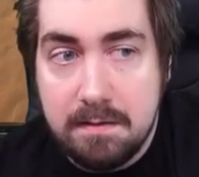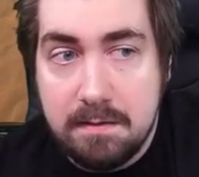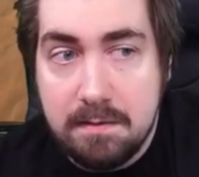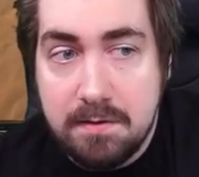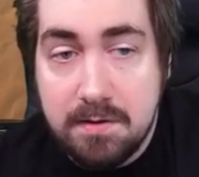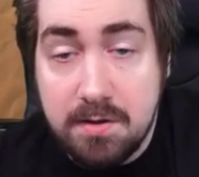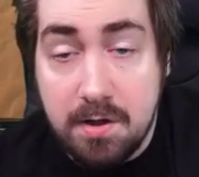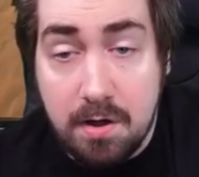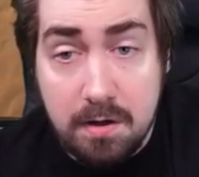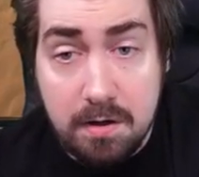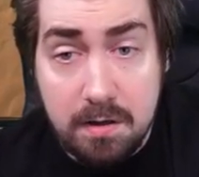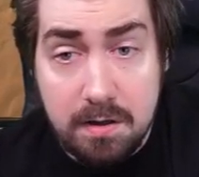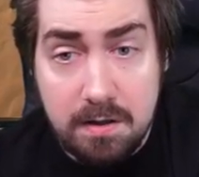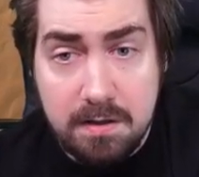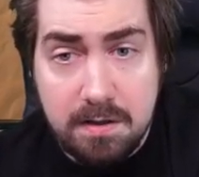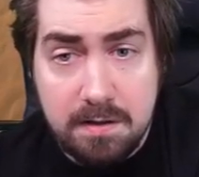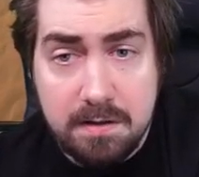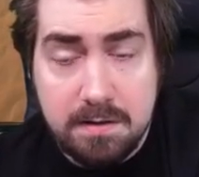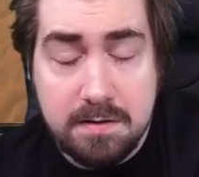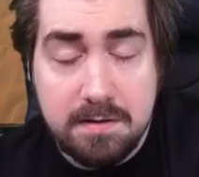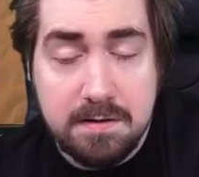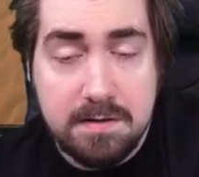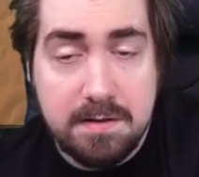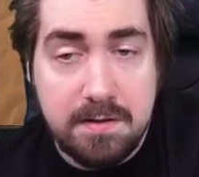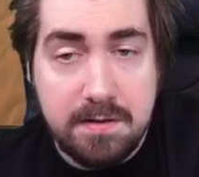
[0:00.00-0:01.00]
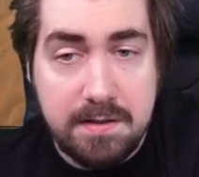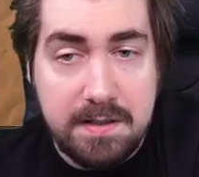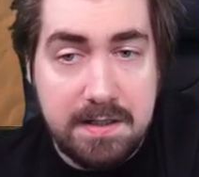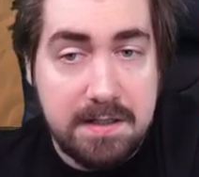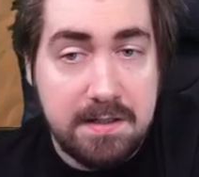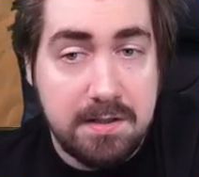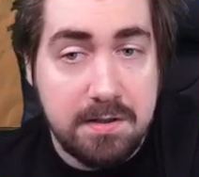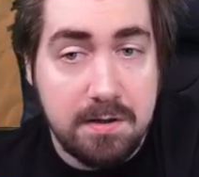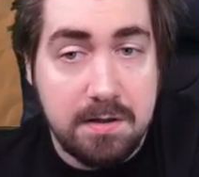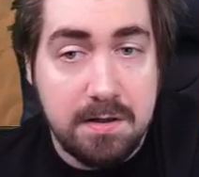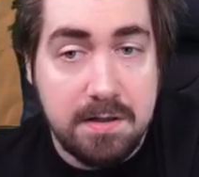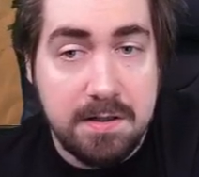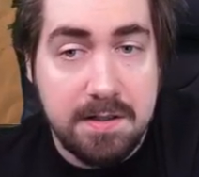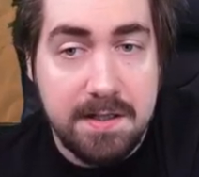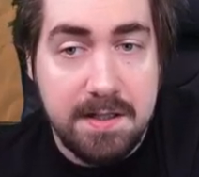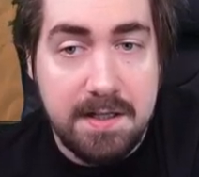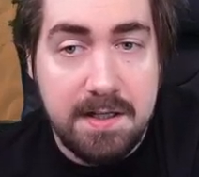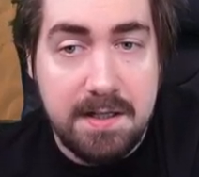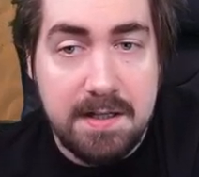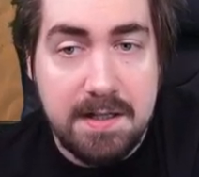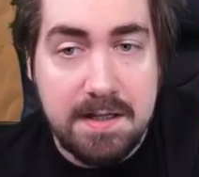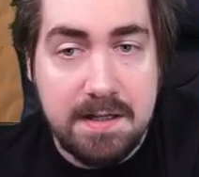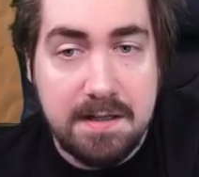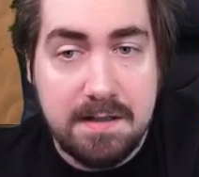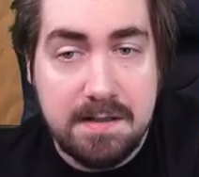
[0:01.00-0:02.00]
dog
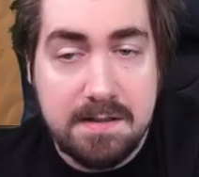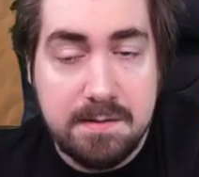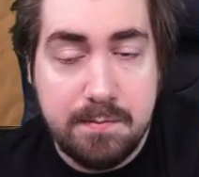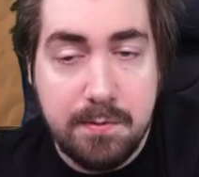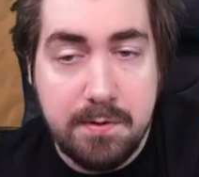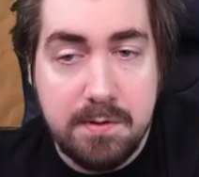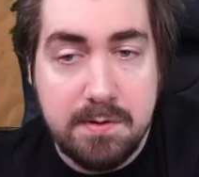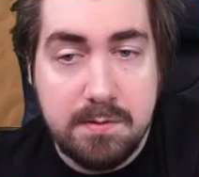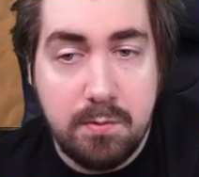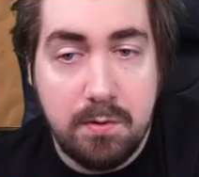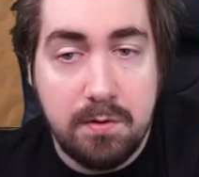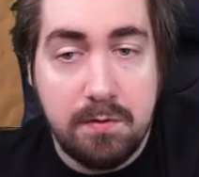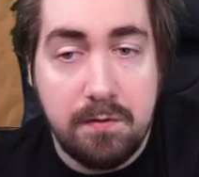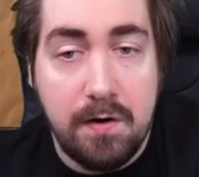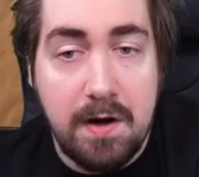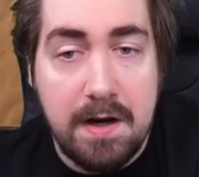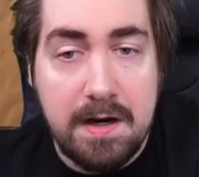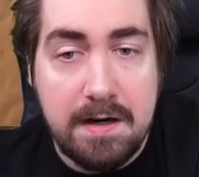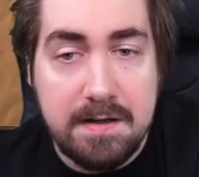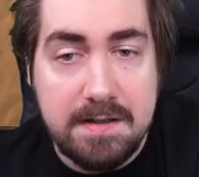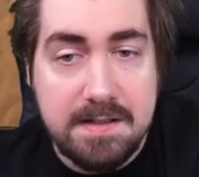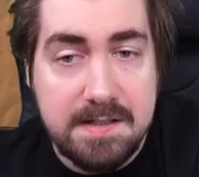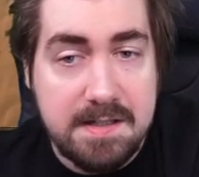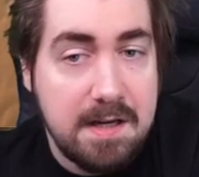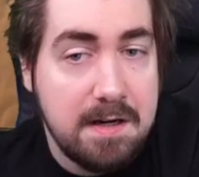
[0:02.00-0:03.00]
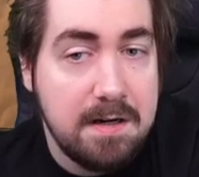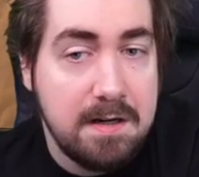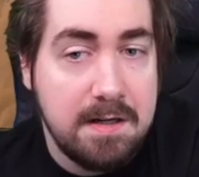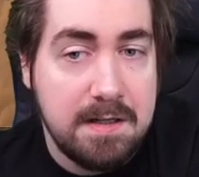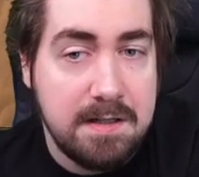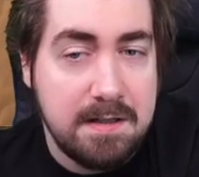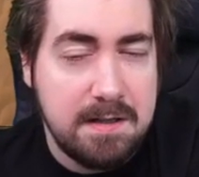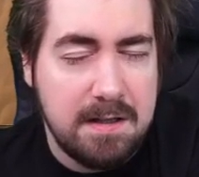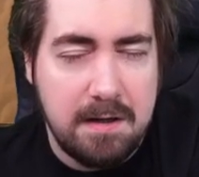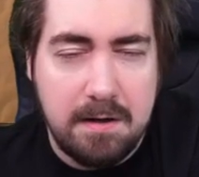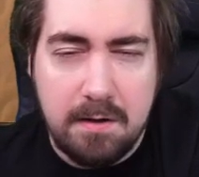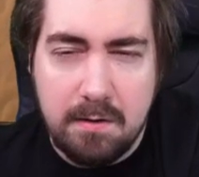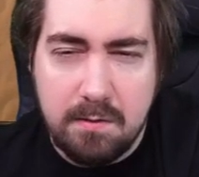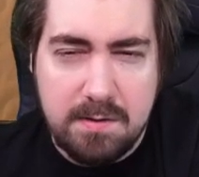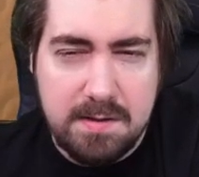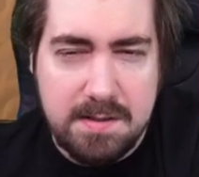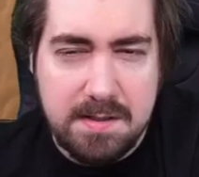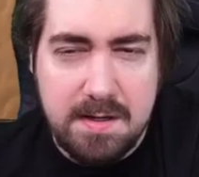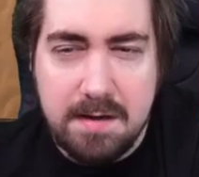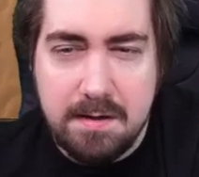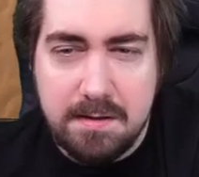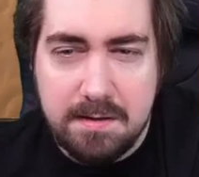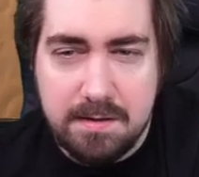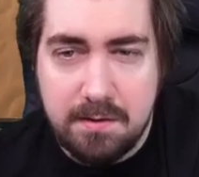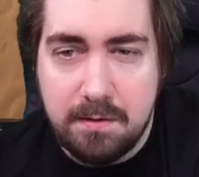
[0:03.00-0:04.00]
thing that explodes with fire is scary. The goat's
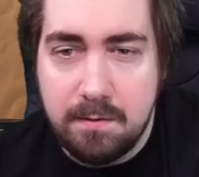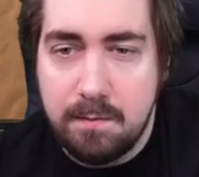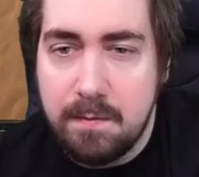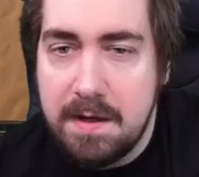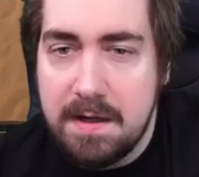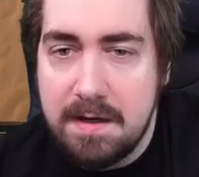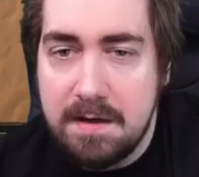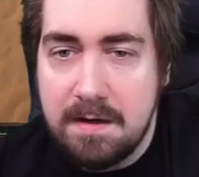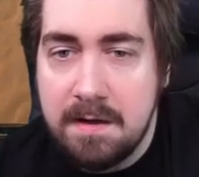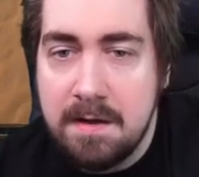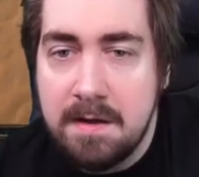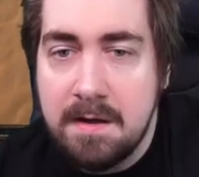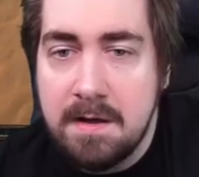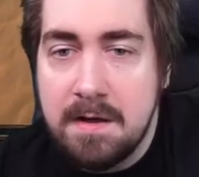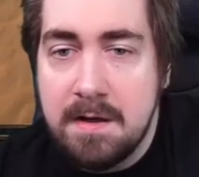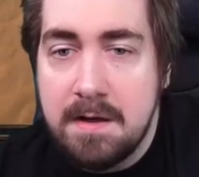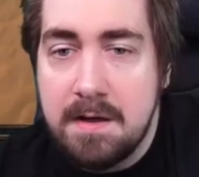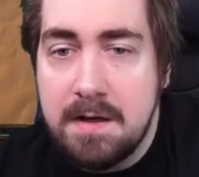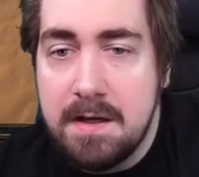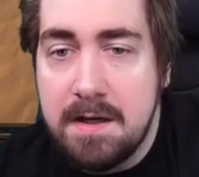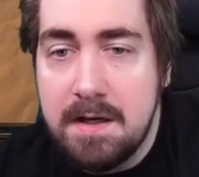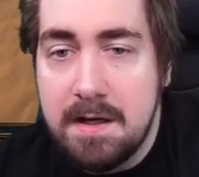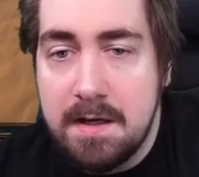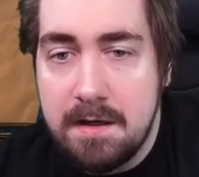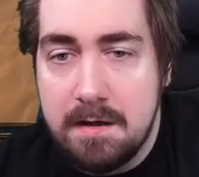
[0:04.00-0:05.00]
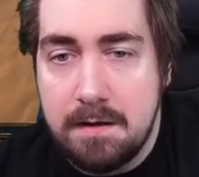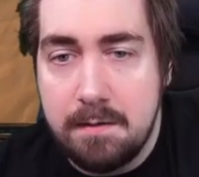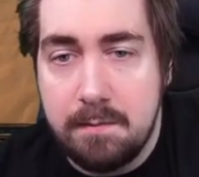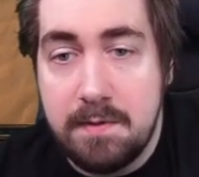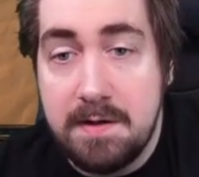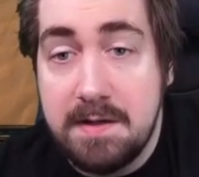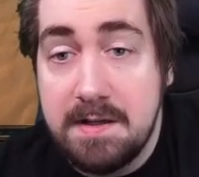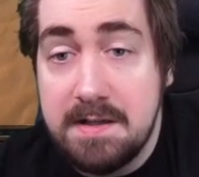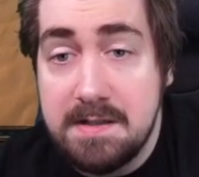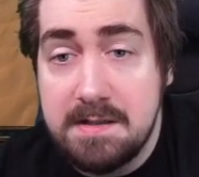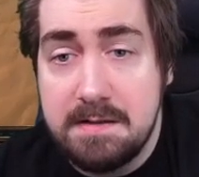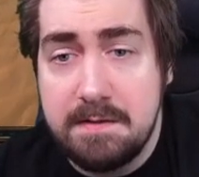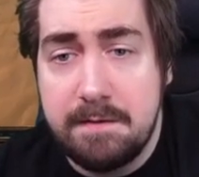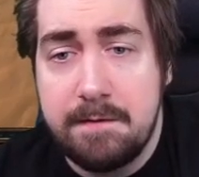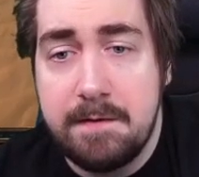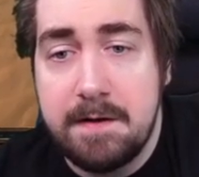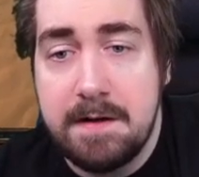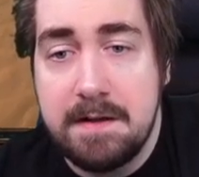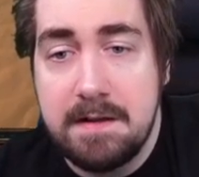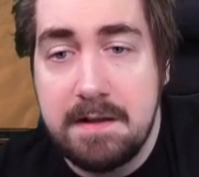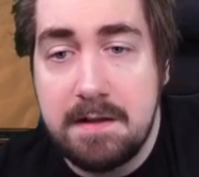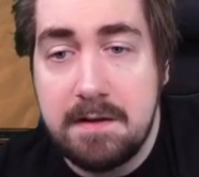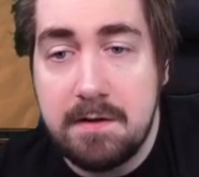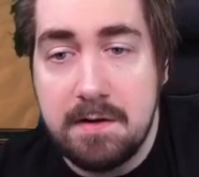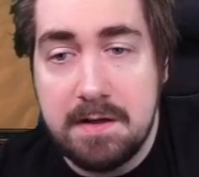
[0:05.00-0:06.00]
not too bad, but it is a
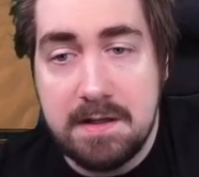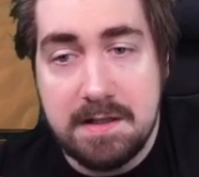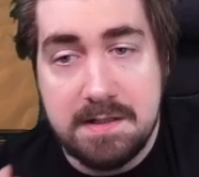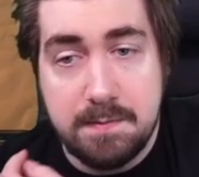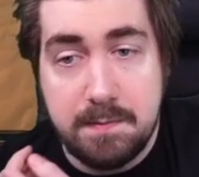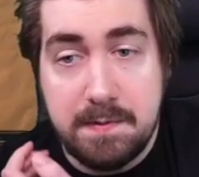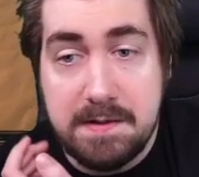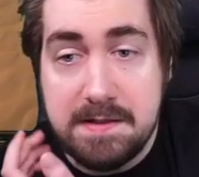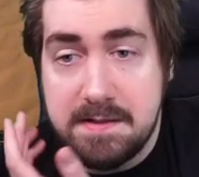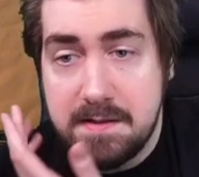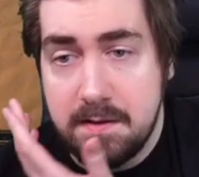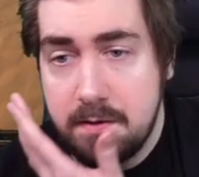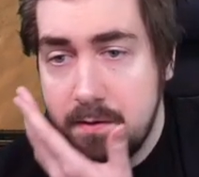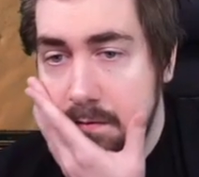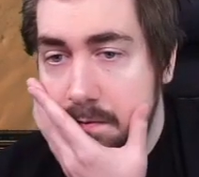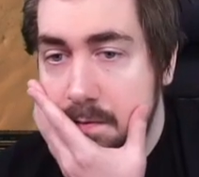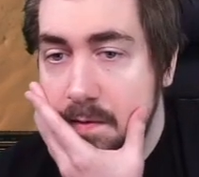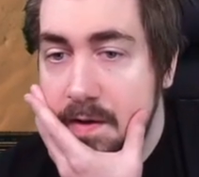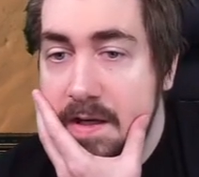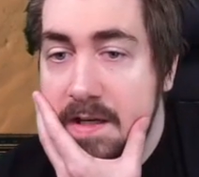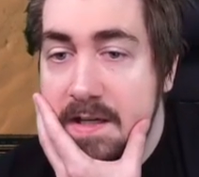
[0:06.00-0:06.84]
fairly good XP zone.